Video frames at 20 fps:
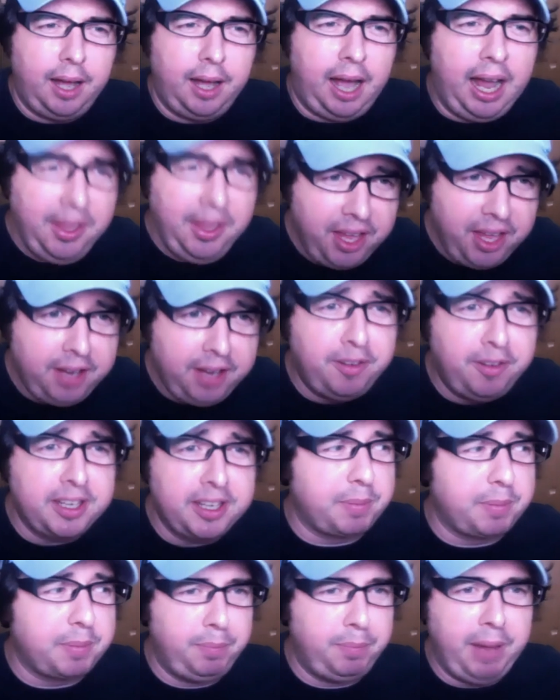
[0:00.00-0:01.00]
I think
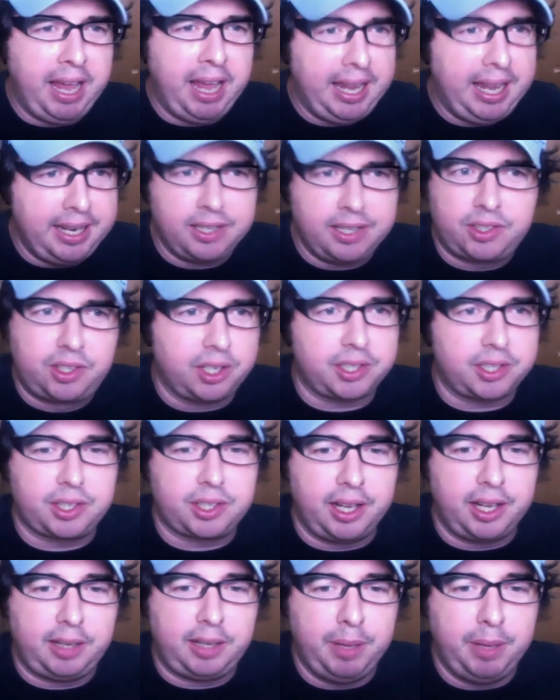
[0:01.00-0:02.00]
Vince McMahon is just
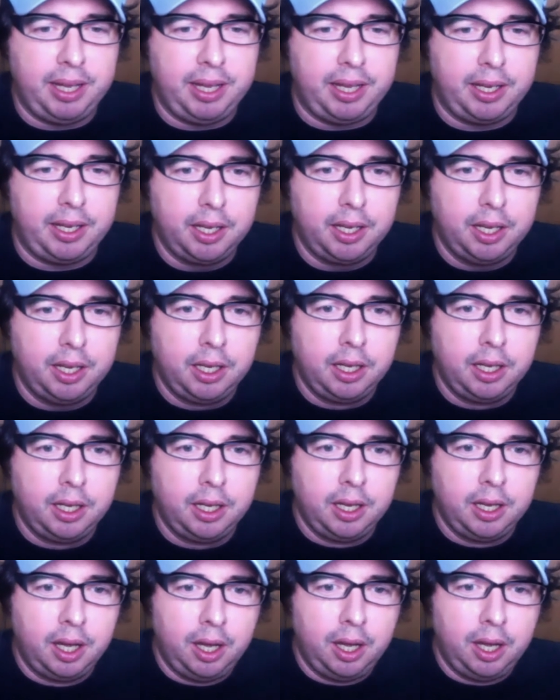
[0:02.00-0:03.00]
like me.
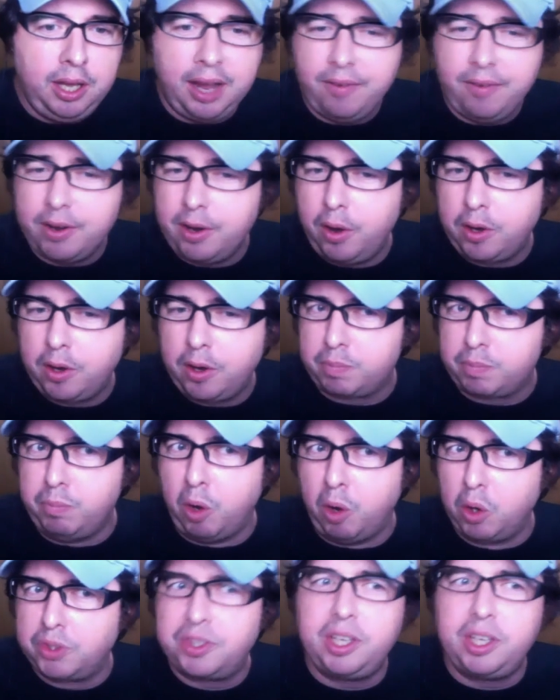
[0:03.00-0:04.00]
You ever notice
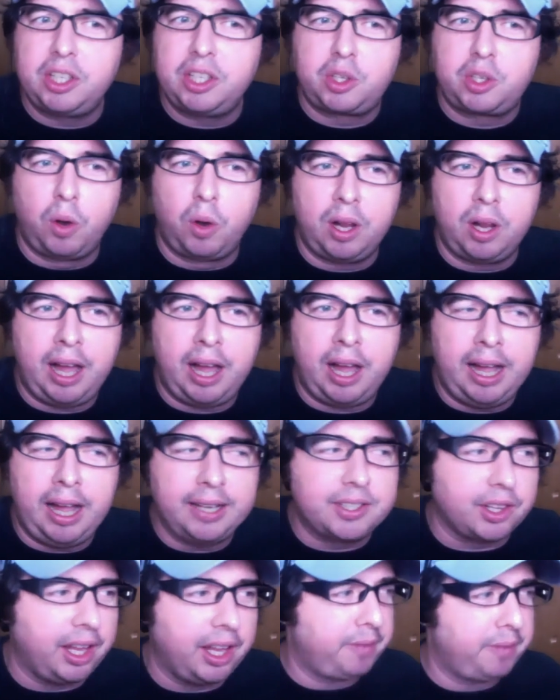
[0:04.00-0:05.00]
most of these
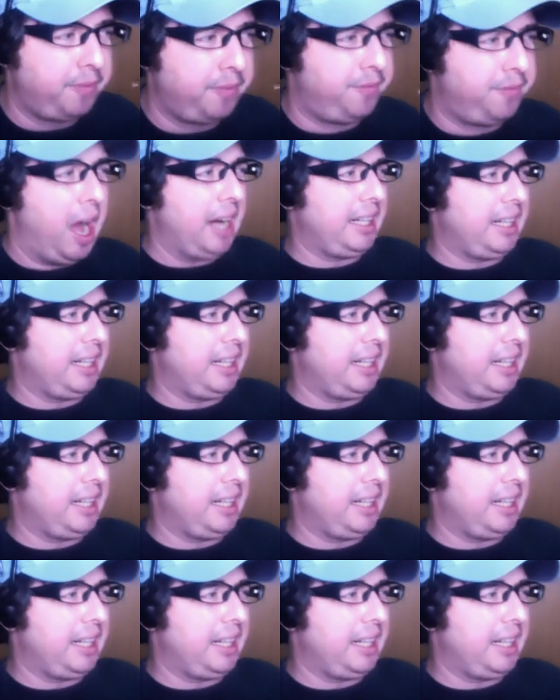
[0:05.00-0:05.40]
storylines are like, fuck